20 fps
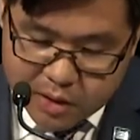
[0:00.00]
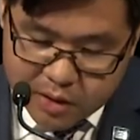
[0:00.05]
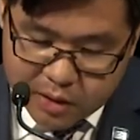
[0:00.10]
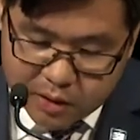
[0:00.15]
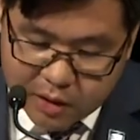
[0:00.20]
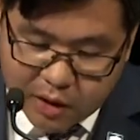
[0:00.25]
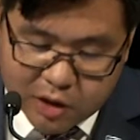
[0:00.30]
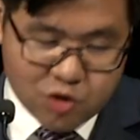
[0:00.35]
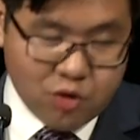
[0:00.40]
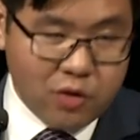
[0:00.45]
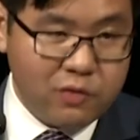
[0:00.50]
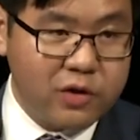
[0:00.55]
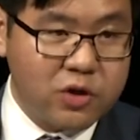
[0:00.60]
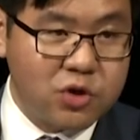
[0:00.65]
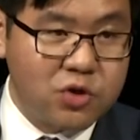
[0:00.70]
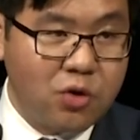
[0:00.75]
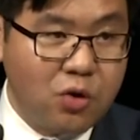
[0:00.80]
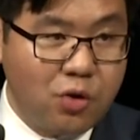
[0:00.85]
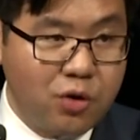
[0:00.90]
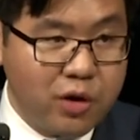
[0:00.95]
In country
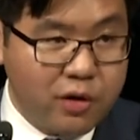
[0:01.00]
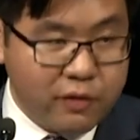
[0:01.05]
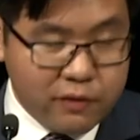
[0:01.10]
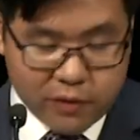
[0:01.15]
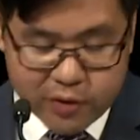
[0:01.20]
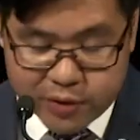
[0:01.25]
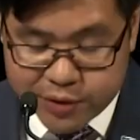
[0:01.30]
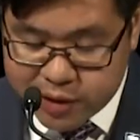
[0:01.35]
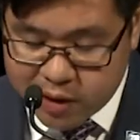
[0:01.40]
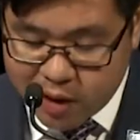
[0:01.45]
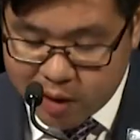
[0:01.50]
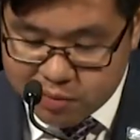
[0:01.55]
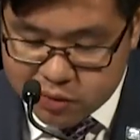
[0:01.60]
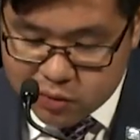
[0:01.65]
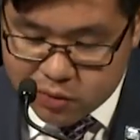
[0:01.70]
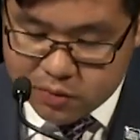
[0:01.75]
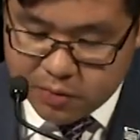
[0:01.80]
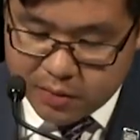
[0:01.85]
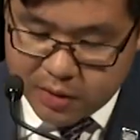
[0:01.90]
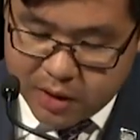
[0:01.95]
Victoria, for
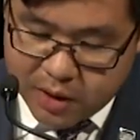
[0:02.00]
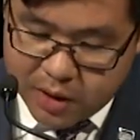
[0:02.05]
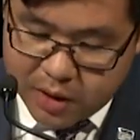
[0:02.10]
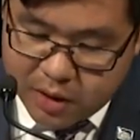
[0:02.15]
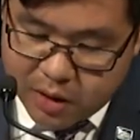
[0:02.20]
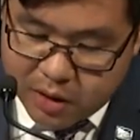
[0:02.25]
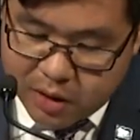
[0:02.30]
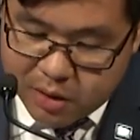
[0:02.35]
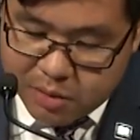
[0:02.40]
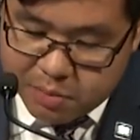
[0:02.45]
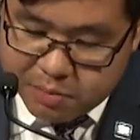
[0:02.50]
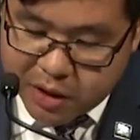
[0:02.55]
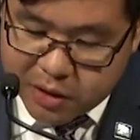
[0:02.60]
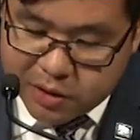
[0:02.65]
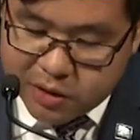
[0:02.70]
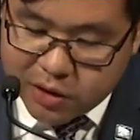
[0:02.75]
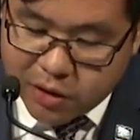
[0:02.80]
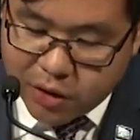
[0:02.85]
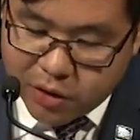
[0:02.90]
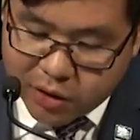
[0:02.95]
example,
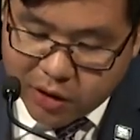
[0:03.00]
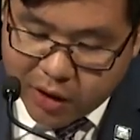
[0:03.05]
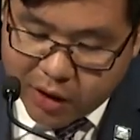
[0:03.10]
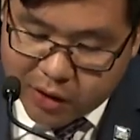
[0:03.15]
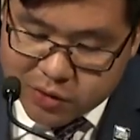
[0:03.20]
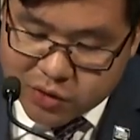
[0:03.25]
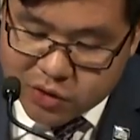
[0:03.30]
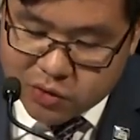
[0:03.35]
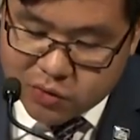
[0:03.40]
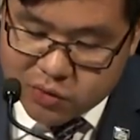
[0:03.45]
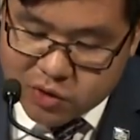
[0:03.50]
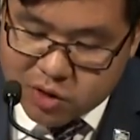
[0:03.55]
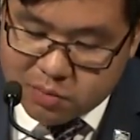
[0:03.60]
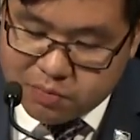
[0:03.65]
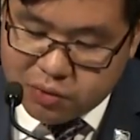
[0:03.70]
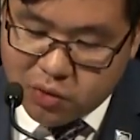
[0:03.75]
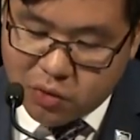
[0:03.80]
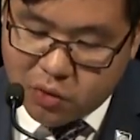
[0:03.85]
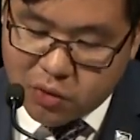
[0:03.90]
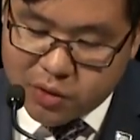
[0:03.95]
Bendigo Council
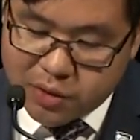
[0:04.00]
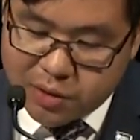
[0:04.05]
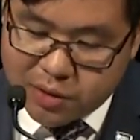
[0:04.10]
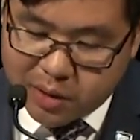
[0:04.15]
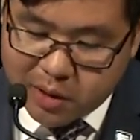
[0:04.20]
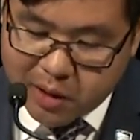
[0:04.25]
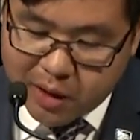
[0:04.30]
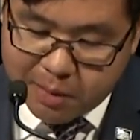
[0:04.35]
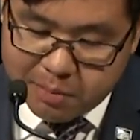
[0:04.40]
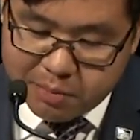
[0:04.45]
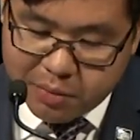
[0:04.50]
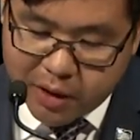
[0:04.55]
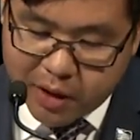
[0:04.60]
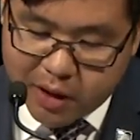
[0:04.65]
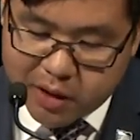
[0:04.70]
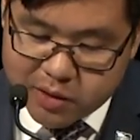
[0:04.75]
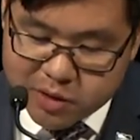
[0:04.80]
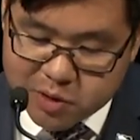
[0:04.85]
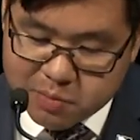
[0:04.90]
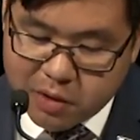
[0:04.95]
supported the
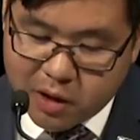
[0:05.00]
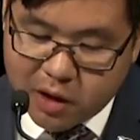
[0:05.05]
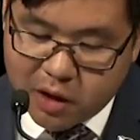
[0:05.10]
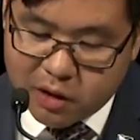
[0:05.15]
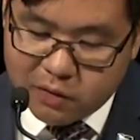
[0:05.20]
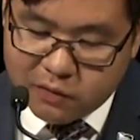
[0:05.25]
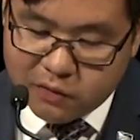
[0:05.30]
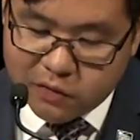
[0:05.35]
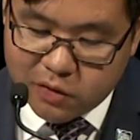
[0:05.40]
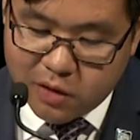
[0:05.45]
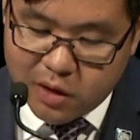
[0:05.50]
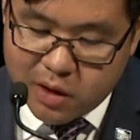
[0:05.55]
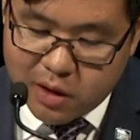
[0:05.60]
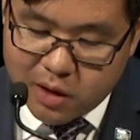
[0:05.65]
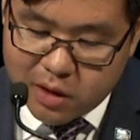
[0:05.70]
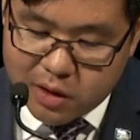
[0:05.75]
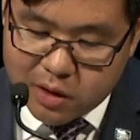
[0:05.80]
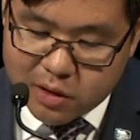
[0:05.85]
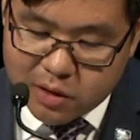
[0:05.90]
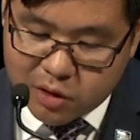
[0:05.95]
campaign as part of
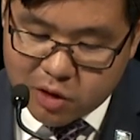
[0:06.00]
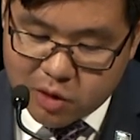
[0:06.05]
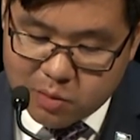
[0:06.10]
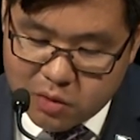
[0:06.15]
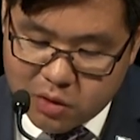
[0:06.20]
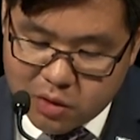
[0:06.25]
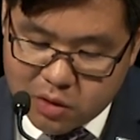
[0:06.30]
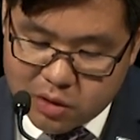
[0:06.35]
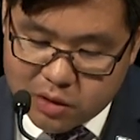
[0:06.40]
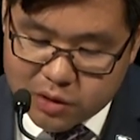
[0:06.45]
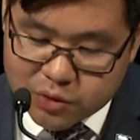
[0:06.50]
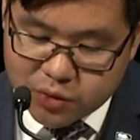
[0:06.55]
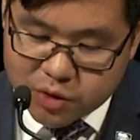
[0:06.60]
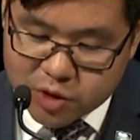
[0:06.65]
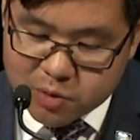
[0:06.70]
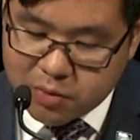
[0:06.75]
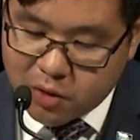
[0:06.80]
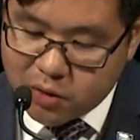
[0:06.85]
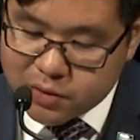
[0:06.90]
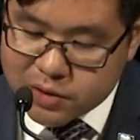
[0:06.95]
the community's
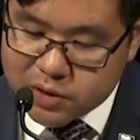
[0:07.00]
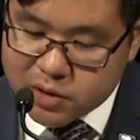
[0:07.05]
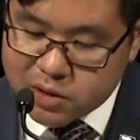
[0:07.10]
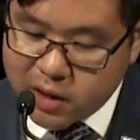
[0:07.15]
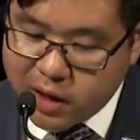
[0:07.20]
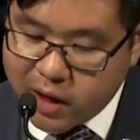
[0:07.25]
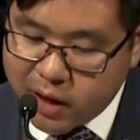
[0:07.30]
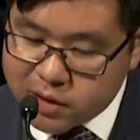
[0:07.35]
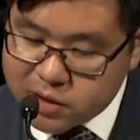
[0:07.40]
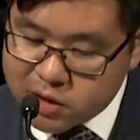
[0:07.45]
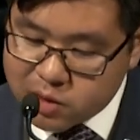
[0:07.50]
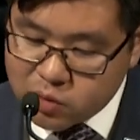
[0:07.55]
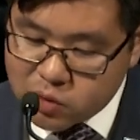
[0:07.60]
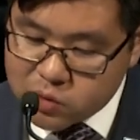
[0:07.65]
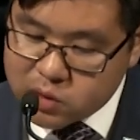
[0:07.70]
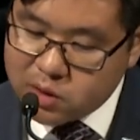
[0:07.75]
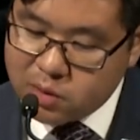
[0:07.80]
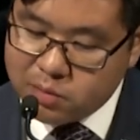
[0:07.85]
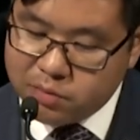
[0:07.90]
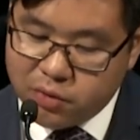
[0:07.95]
response to anti
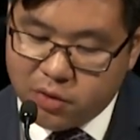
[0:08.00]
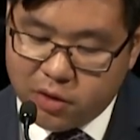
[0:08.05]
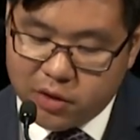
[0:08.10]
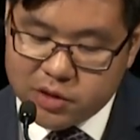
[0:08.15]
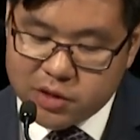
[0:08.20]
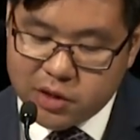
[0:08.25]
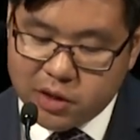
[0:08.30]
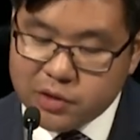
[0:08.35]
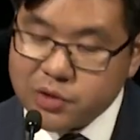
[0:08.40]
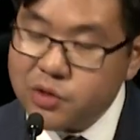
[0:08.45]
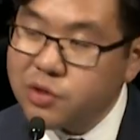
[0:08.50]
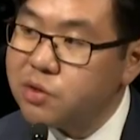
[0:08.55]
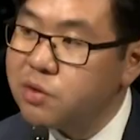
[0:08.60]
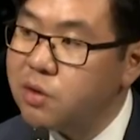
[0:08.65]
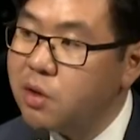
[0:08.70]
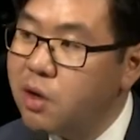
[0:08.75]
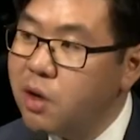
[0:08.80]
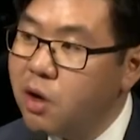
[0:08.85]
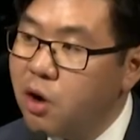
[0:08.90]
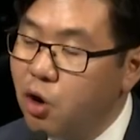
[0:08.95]
Muslim protests
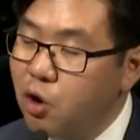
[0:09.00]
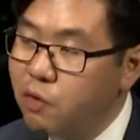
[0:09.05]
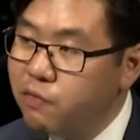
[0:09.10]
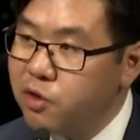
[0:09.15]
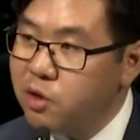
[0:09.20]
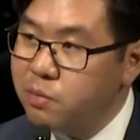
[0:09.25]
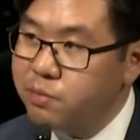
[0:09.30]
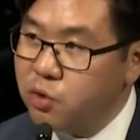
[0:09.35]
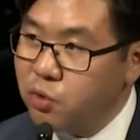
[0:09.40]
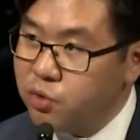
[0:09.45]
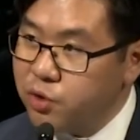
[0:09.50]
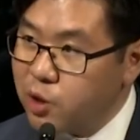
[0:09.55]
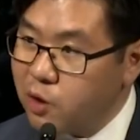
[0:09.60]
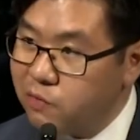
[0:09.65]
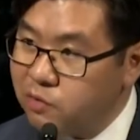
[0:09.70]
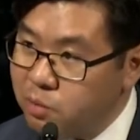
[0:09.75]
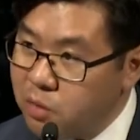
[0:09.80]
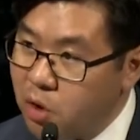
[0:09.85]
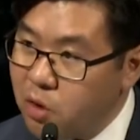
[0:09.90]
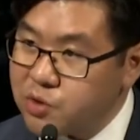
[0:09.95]
over the building
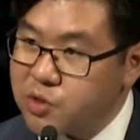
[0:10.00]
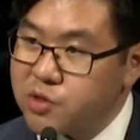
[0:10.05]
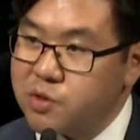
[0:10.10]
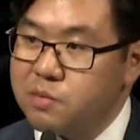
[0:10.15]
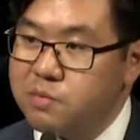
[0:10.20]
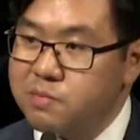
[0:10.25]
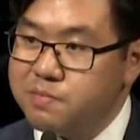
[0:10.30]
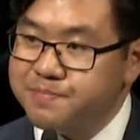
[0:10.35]
of a mosque